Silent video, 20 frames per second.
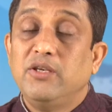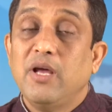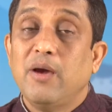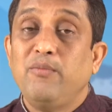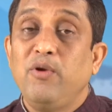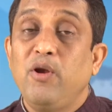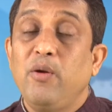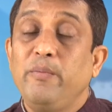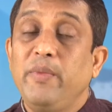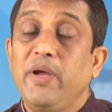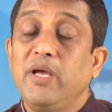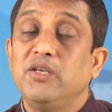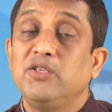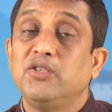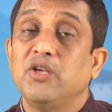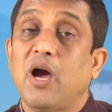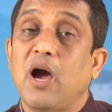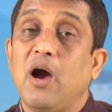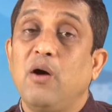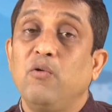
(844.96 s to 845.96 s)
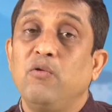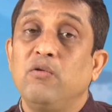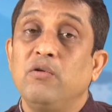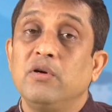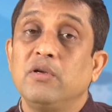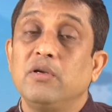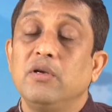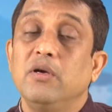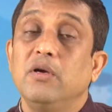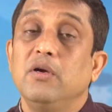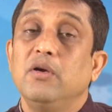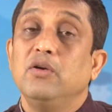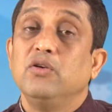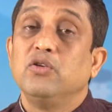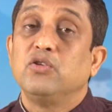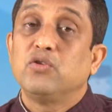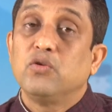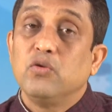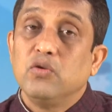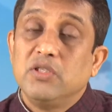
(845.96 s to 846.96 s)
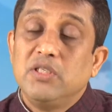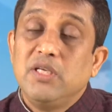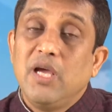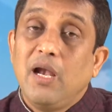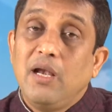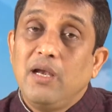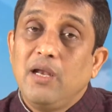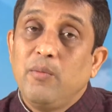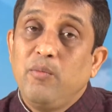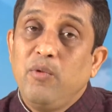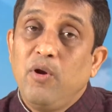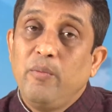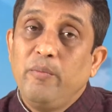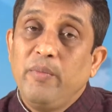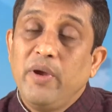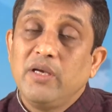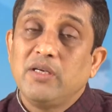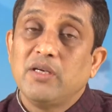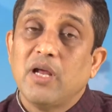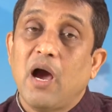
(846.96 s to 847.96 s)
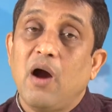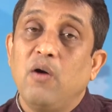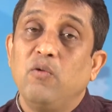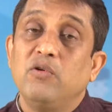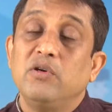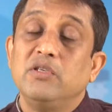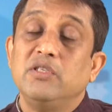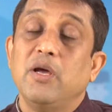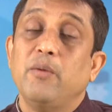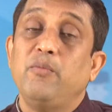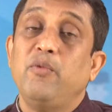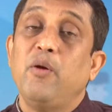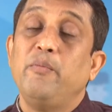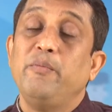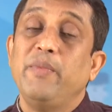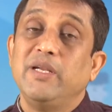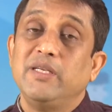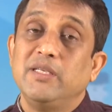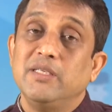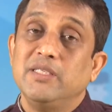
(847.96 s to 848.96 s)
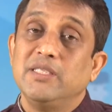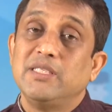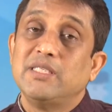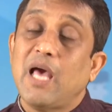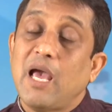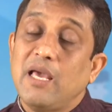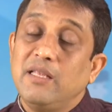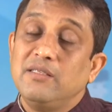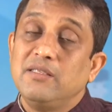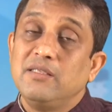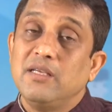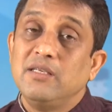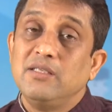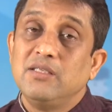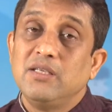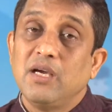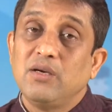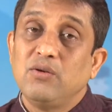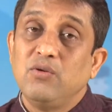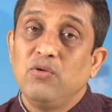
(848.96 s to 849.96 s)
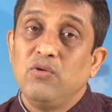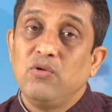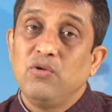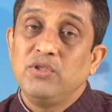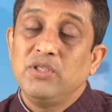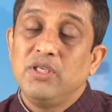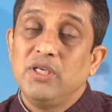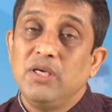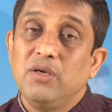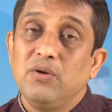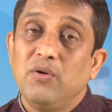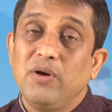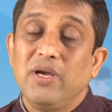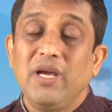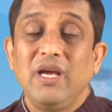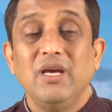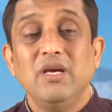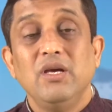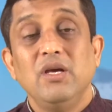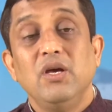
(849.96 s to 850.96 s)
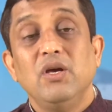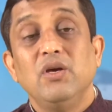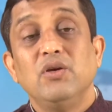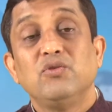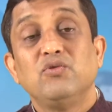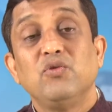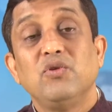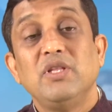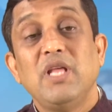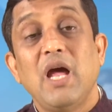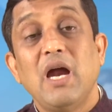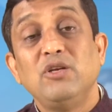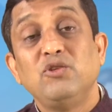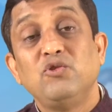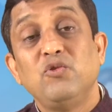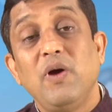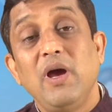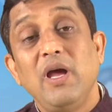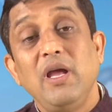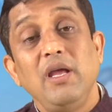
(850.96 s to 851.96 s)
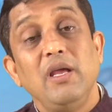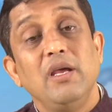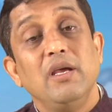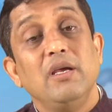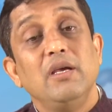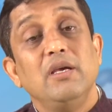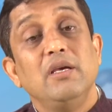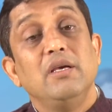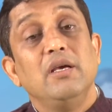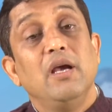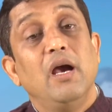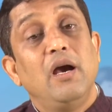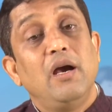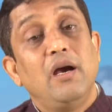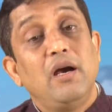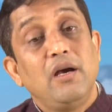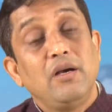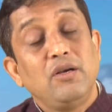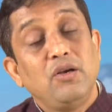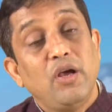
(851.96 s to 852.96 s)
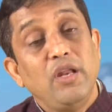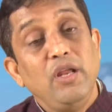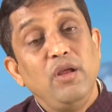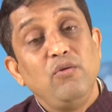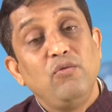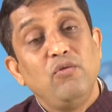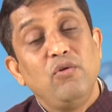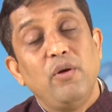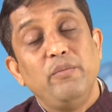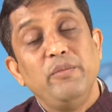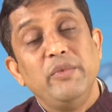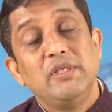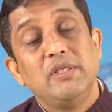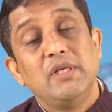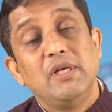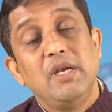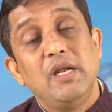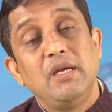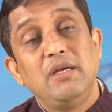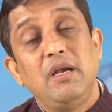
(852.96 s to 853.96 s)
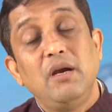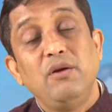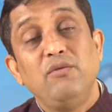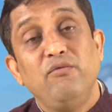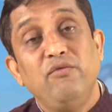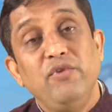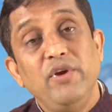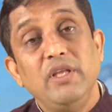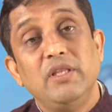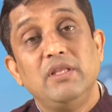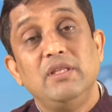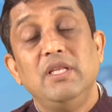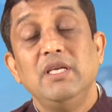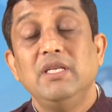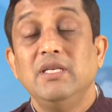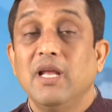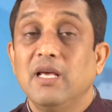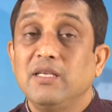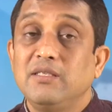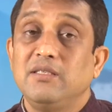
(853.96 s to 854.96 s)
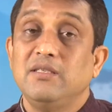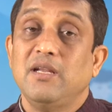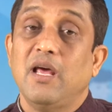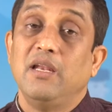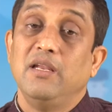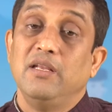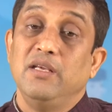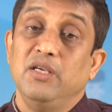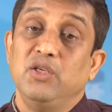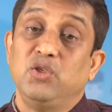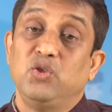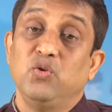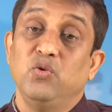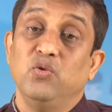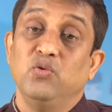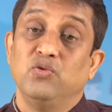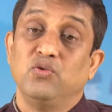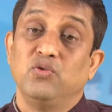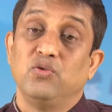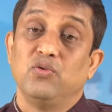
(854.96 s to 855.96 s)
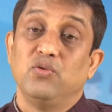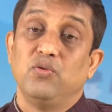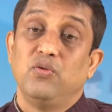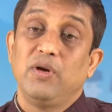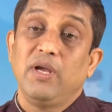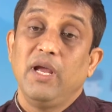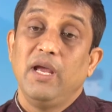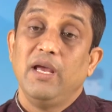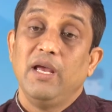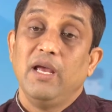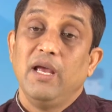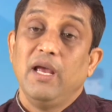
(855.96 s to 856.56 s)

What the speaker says: development, our social development, our development in science and technology. Okay, so that's why curriculum is related with the national issues. Okay,